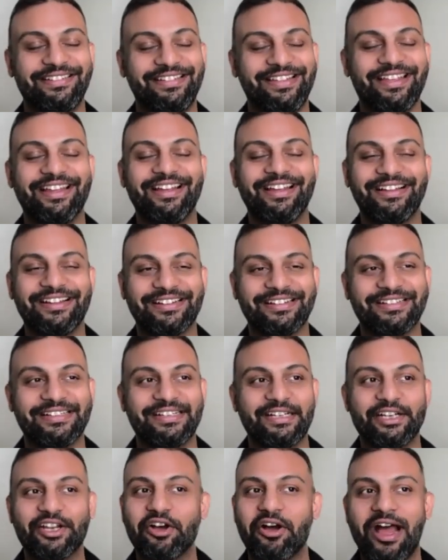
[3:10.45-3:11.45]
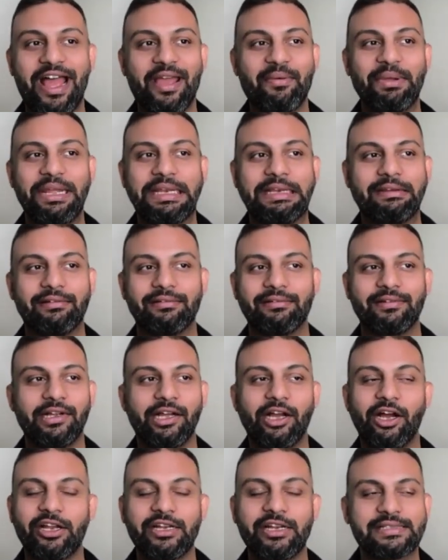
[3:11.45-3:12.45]
Yeah. No, I mean,
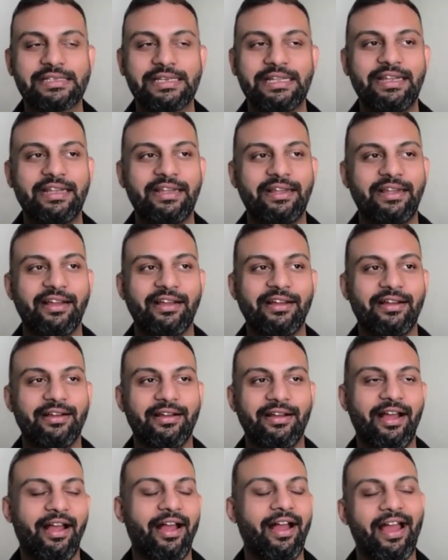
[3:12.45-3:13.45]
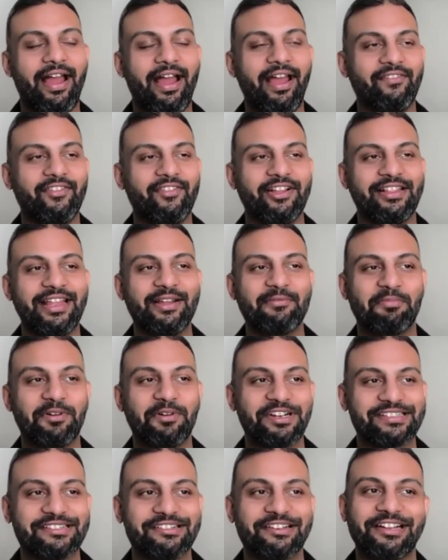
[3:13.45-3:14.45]
honestly, I have nothing
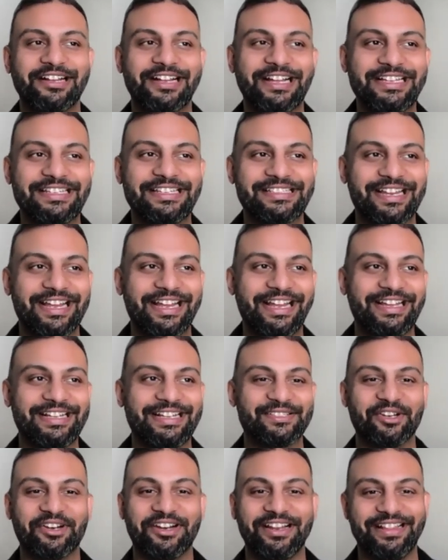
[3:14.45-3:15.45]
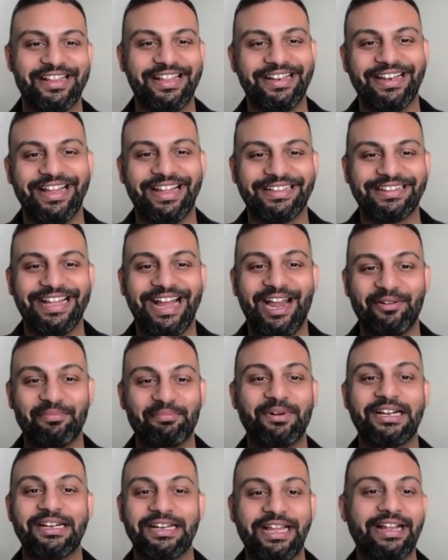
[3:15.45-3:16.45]
personal against eggs or anything like
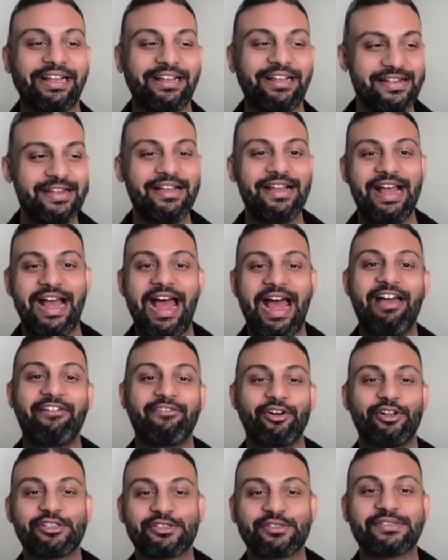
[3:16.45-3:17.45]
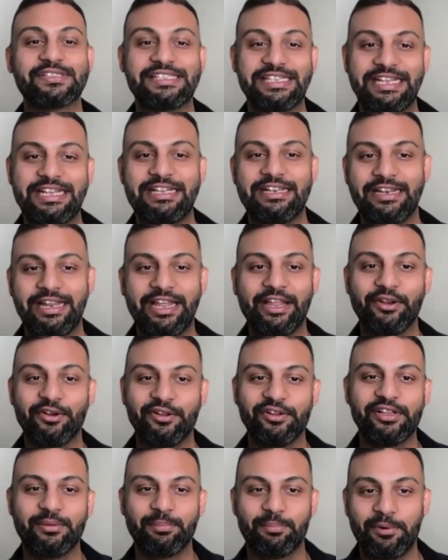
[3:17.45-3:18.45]
that, but like I've also seen like,
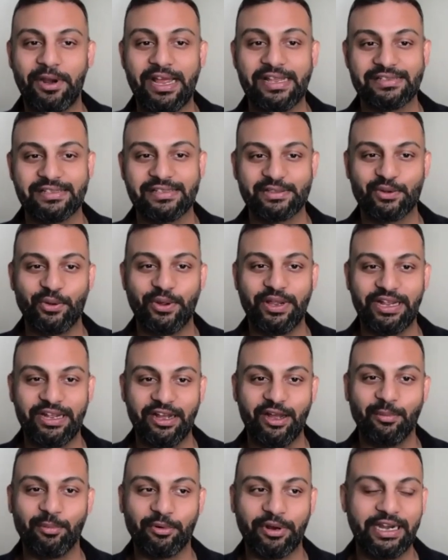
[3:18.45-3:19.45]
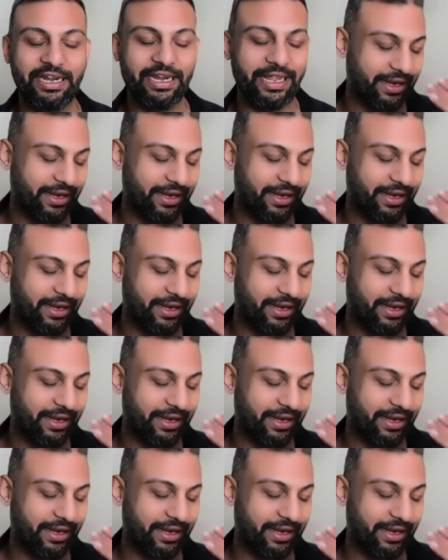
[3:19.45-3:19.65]
the prices going up, right?